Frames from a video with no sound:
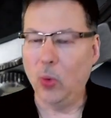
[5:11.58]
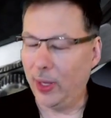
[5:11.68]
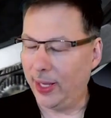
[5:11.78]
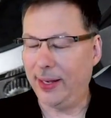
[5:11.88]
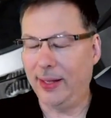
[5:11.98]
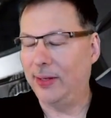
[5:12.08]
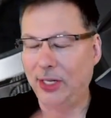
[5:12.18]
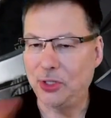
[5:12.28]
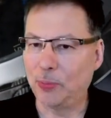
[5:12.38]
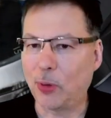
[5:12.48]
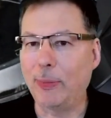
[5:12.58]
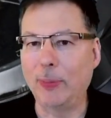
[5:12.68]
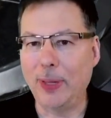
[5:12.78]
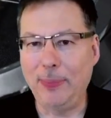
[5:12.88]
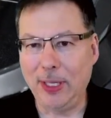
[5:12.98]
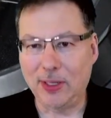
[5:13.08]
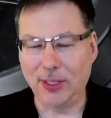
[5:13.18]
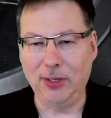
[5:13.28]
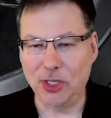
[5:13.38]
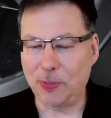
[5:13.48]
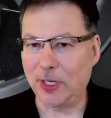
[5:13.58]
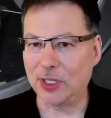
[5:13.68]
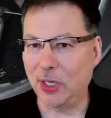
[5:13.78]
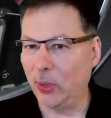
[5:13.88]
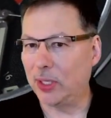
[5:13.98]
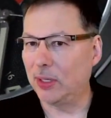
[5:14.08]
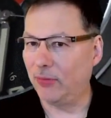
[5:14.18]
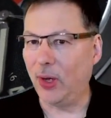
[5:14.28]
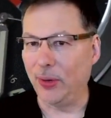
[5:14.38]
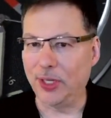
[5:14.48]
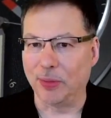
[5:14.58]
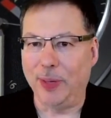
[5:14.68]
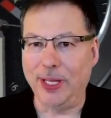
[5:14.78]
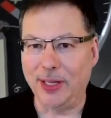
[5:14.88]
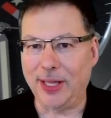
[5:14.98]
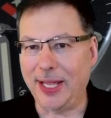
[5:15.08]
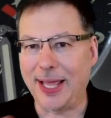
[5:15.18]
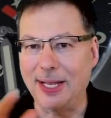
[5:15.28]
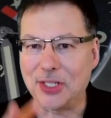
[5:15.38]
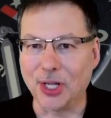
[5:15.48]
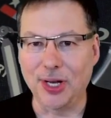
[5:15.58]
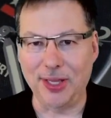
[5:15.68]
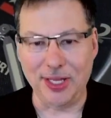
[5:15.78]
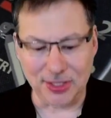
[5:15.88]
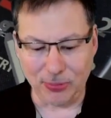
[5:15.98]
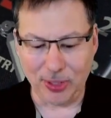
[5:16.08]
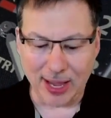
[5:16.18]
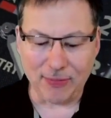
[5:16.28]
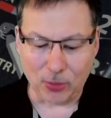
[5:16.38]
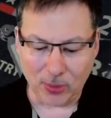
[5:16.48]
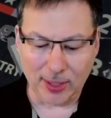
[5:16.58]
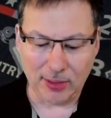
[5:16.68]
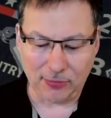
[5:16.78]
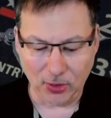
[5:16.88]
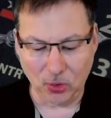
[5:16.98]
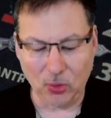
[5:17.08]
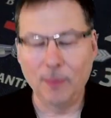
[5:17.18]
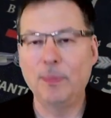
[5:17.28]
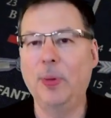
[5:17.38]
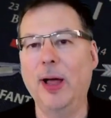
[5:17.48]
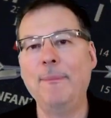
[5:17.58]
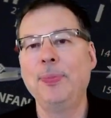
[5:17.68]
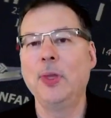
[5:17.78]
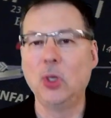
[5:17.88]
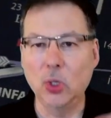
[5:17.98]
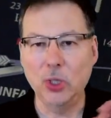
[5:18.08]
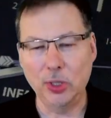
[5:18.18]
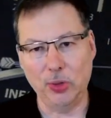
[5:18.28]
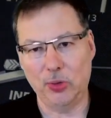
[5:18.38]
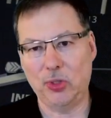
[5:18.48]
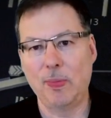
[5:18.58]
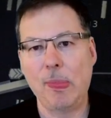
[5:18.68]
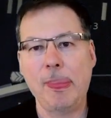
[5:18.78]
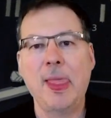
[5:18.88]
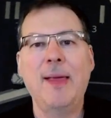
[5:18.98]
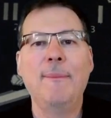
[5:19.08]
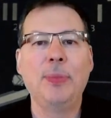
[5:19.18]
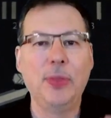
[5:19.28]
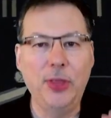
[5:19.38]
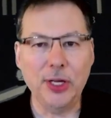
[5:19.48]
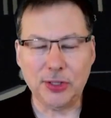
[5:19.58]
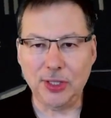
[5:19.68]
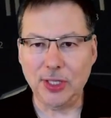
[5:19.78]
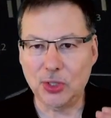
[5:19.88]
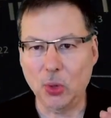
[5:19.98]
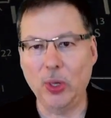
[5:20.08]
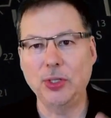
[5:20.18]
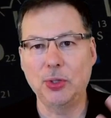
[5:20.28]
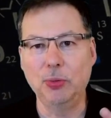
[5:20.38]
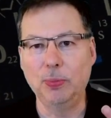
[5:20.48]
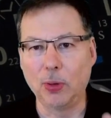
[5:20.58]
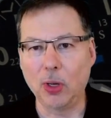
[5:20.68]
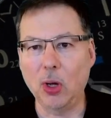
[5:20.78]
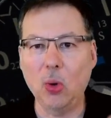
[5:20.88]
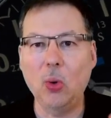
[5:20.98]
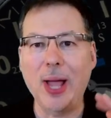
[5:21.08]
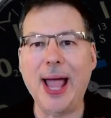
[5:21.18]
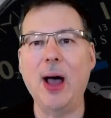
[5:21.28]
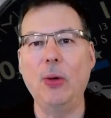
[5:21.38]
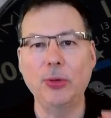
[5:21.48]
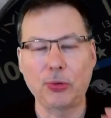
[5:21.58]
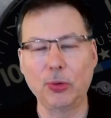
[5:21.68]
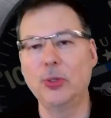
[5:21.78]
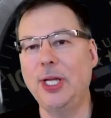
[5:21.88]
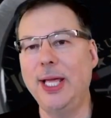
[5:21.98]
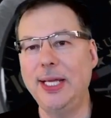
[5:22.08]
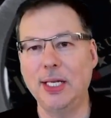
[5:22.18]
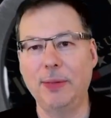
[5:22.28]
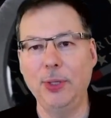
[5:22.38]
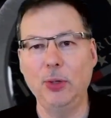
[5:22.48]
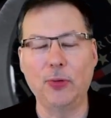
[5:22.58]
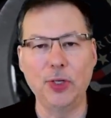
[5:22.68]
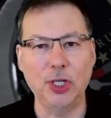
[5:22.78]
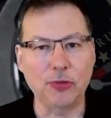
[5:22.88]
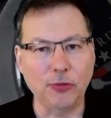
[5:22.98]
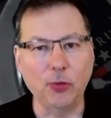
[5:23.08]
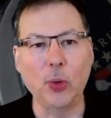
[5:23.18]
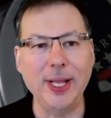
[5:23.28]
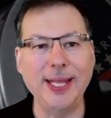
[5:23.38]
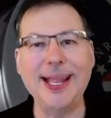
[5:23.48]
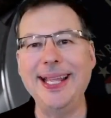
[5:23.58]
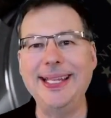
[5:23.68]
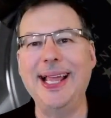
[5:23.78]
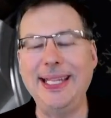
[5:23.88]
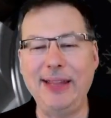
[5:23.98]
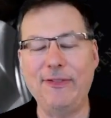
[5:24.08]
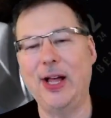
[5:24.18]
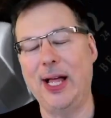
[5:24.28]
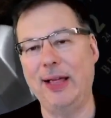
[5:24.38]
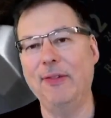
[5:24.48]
and I should probably be clear, just because they went to the vault doesn't mean that they got a ton of these. We have a relative few, but good news. This is going to blow out through T A W for just forty-nine ninety-five.